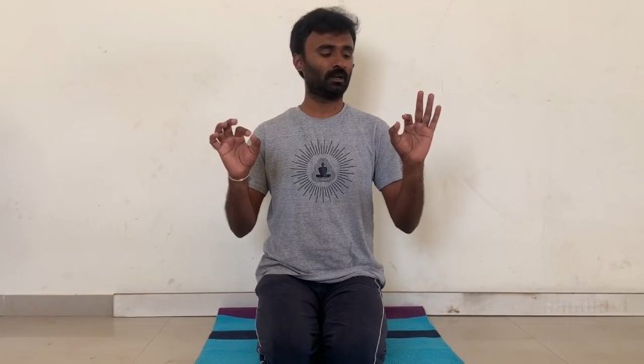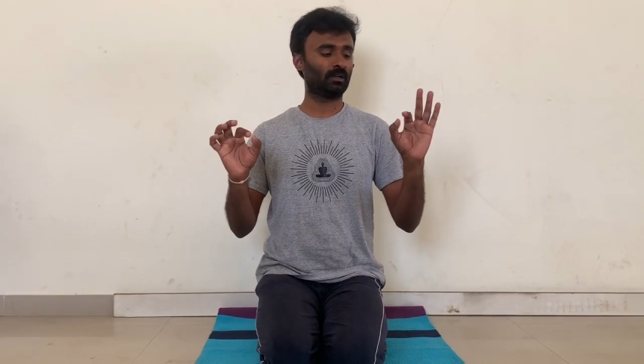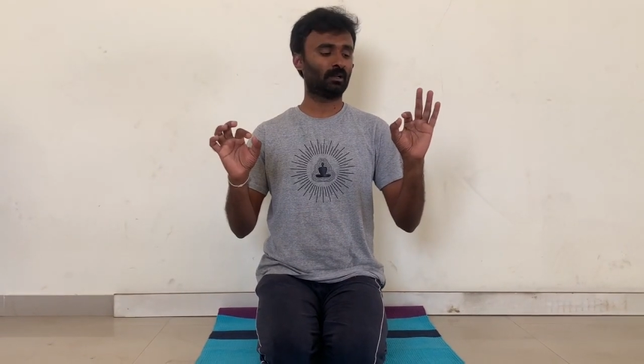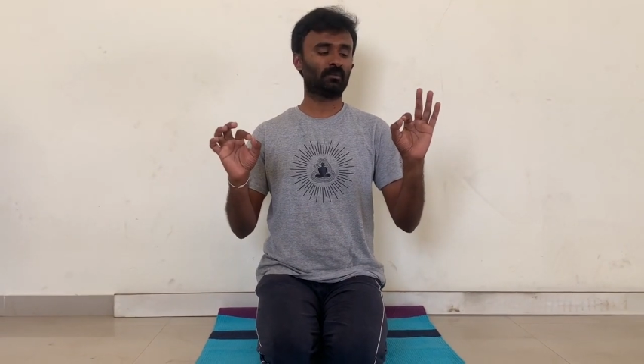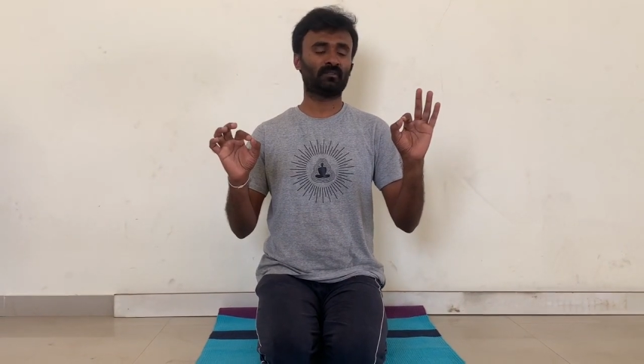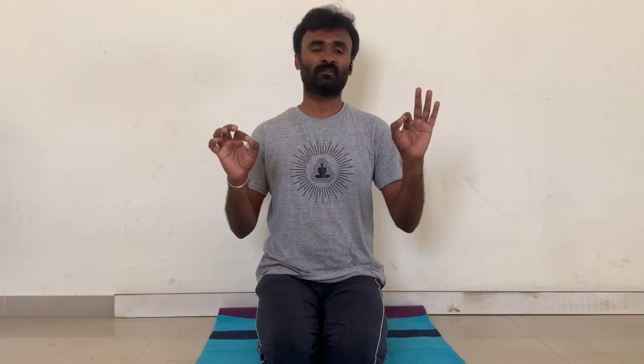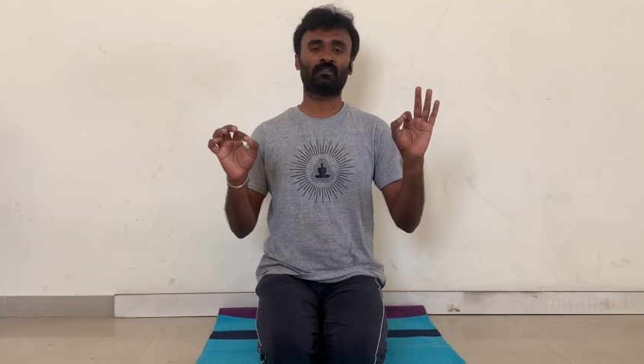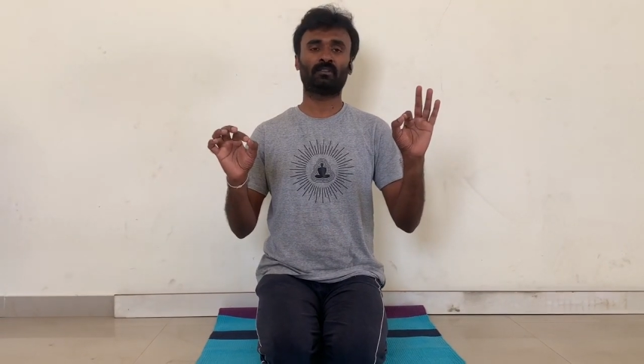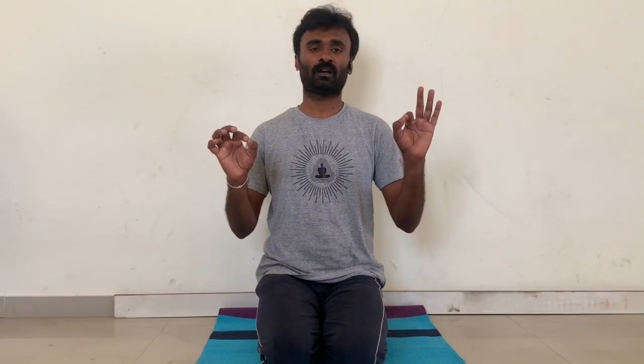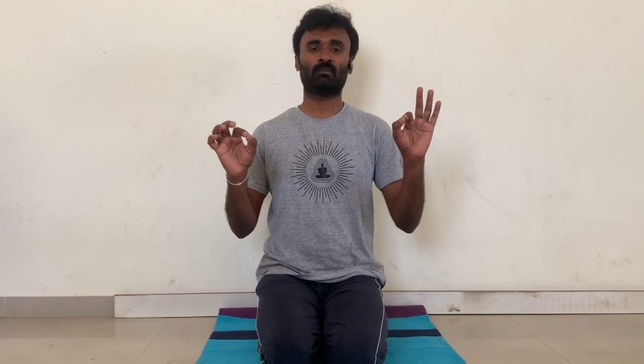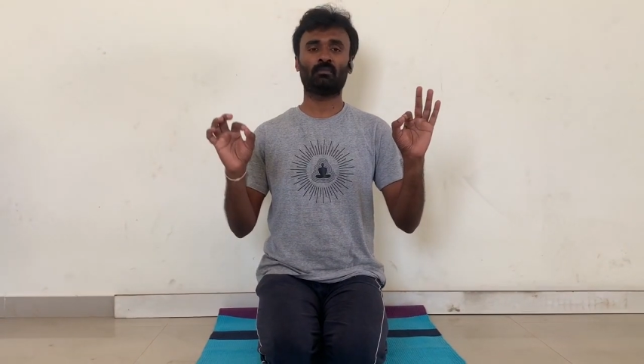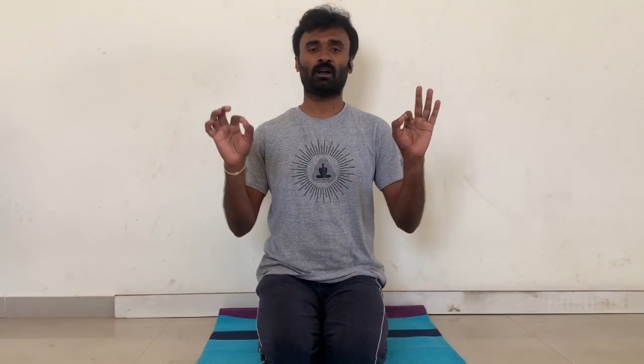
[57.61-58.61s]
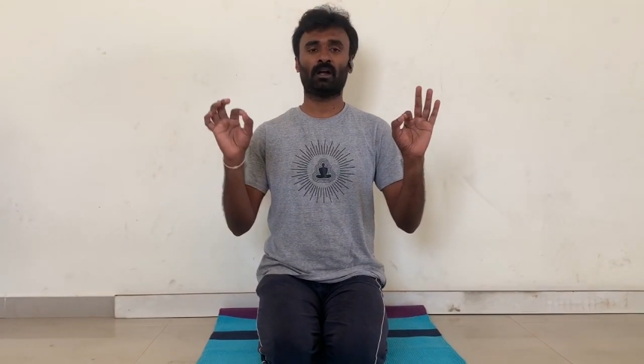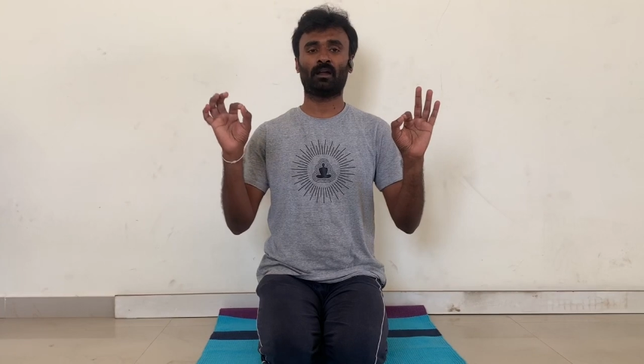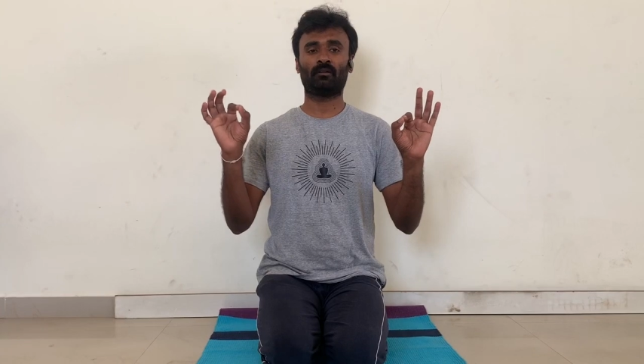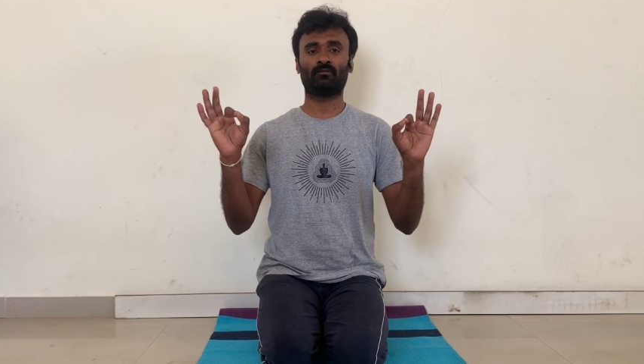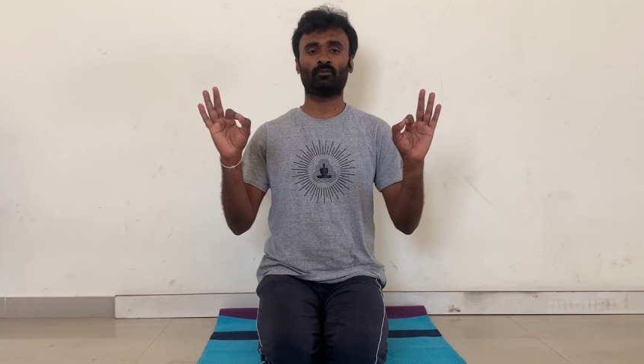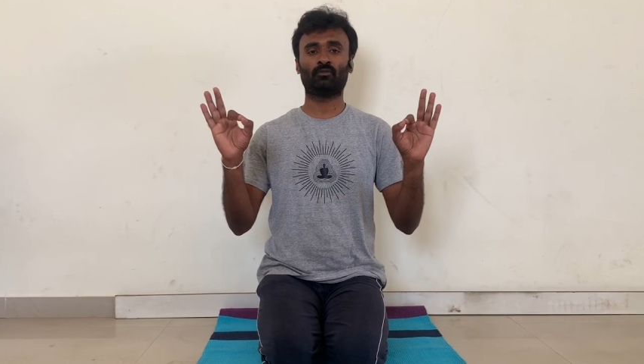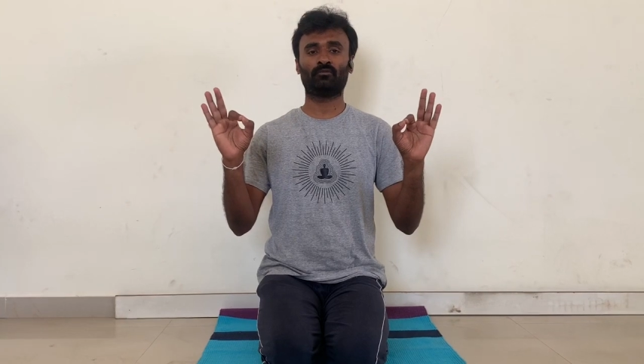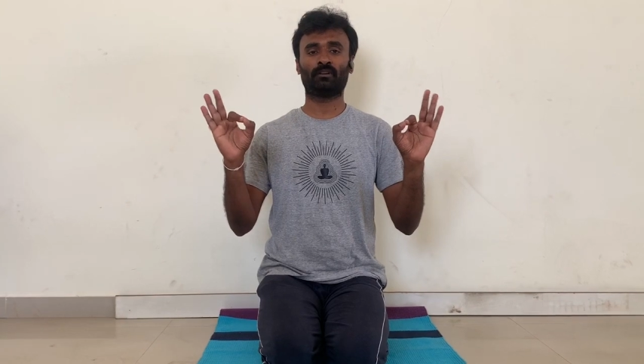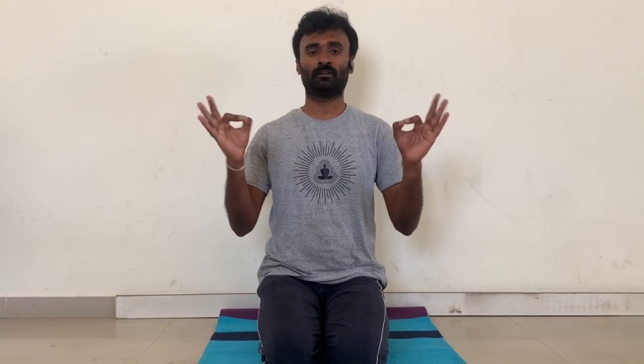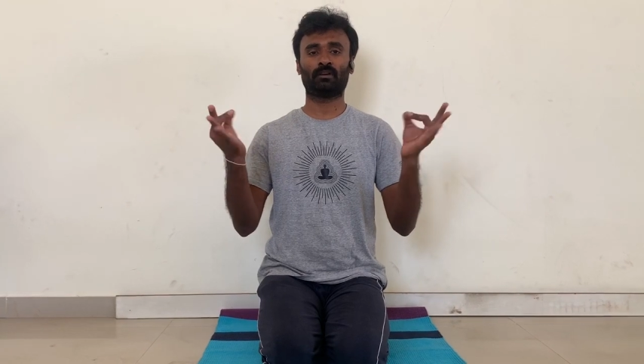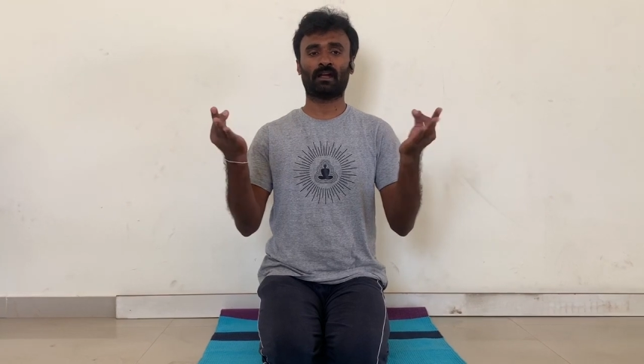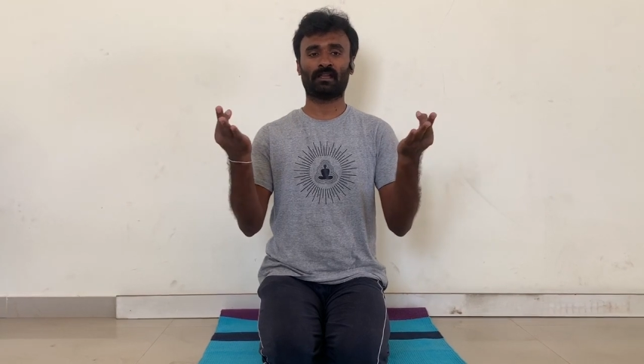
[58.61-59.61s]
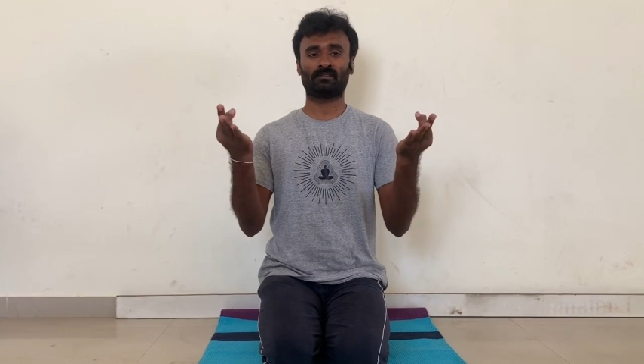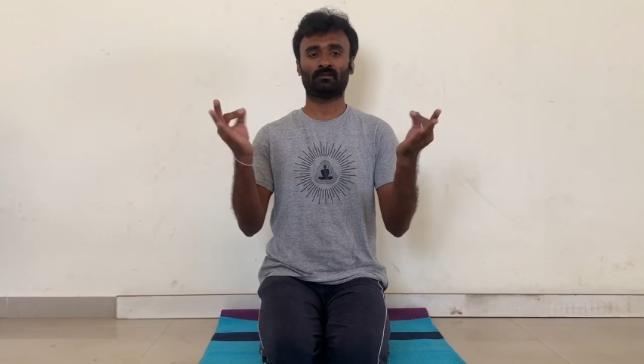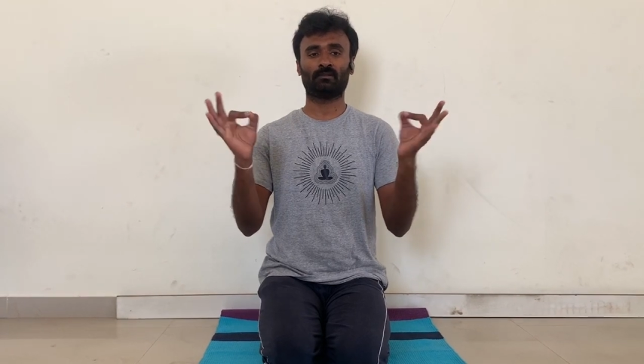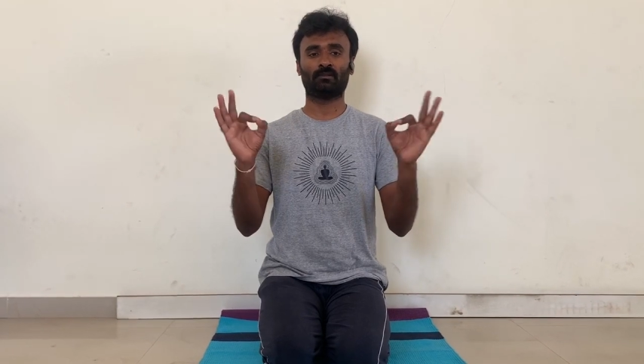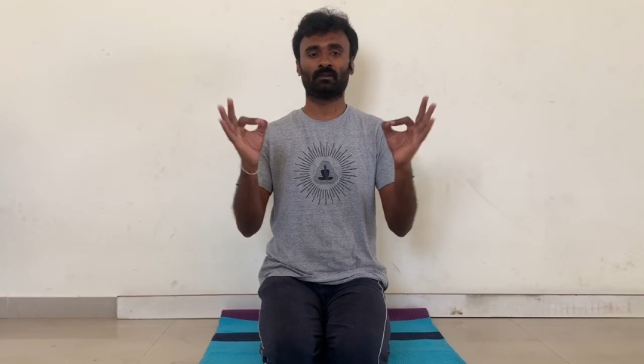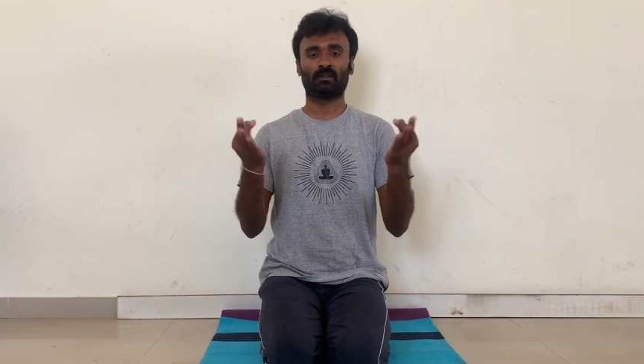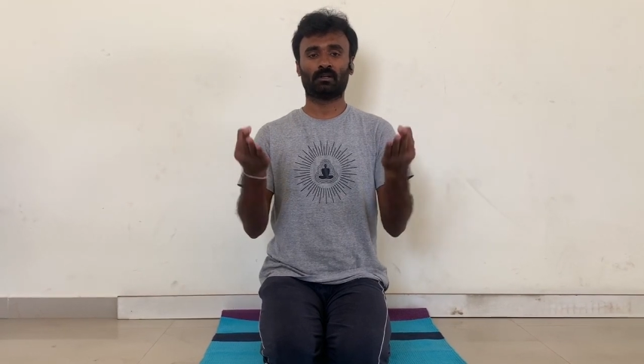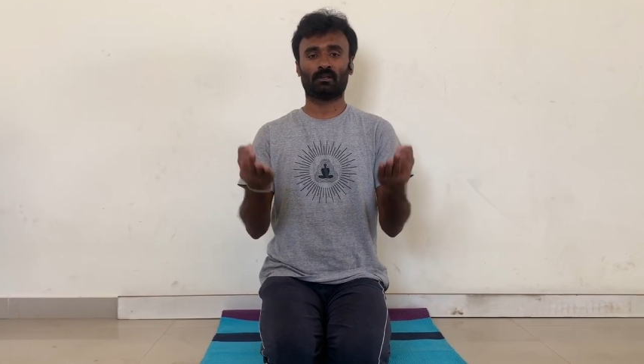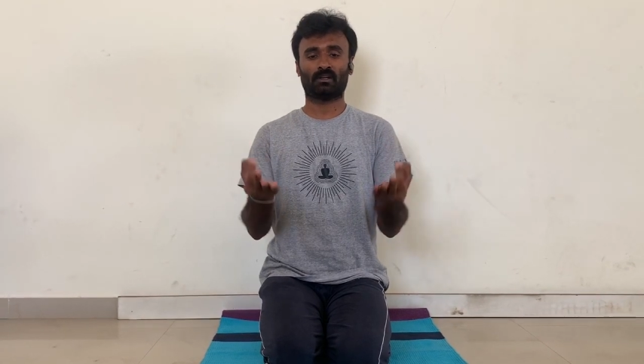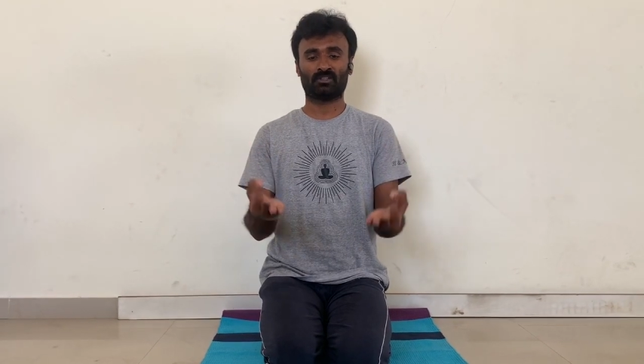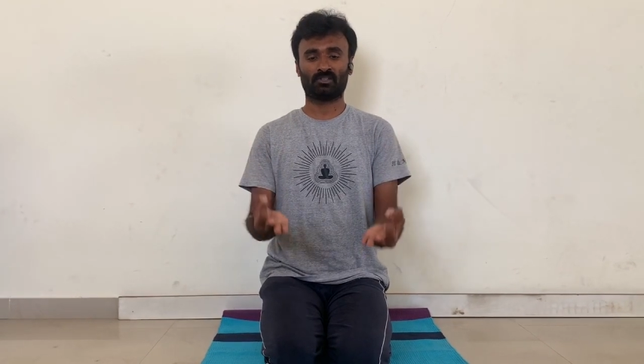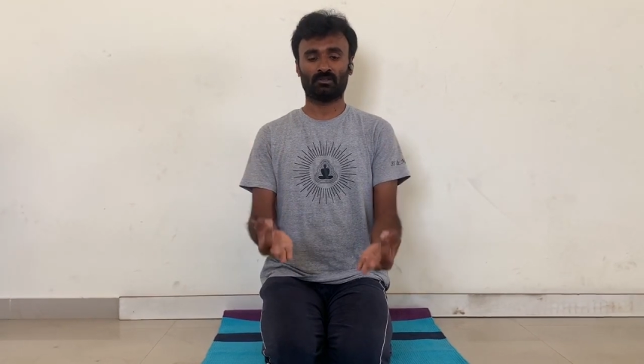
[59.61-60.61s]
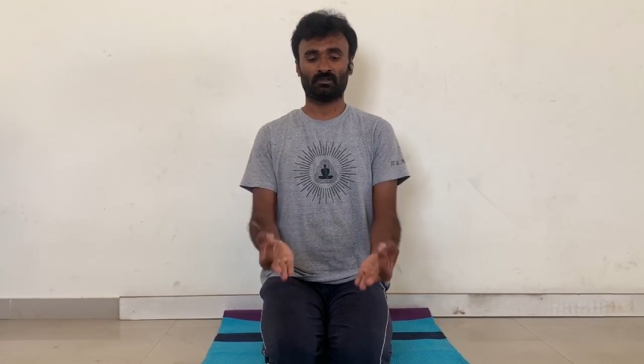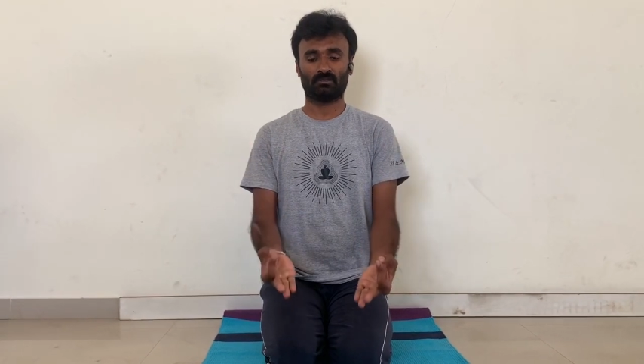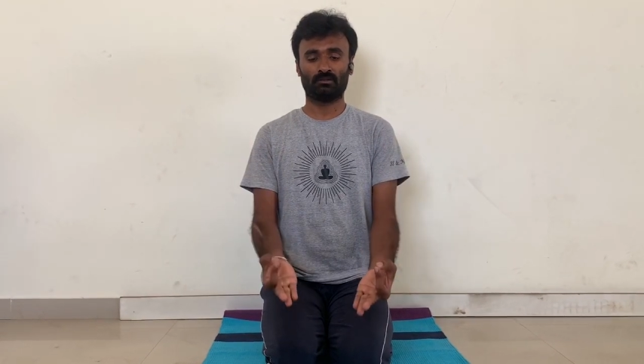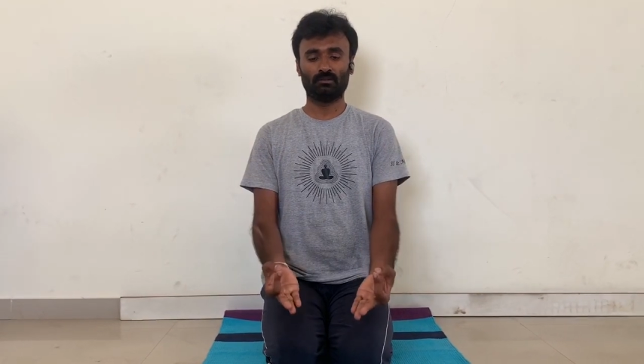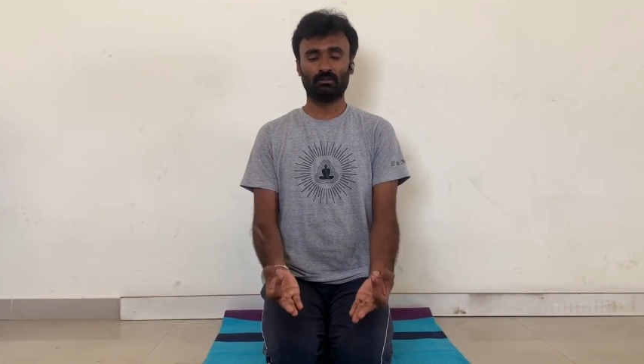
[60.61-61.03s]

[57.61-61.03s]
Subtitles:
tip of the thumb and forefinger has to touch each other,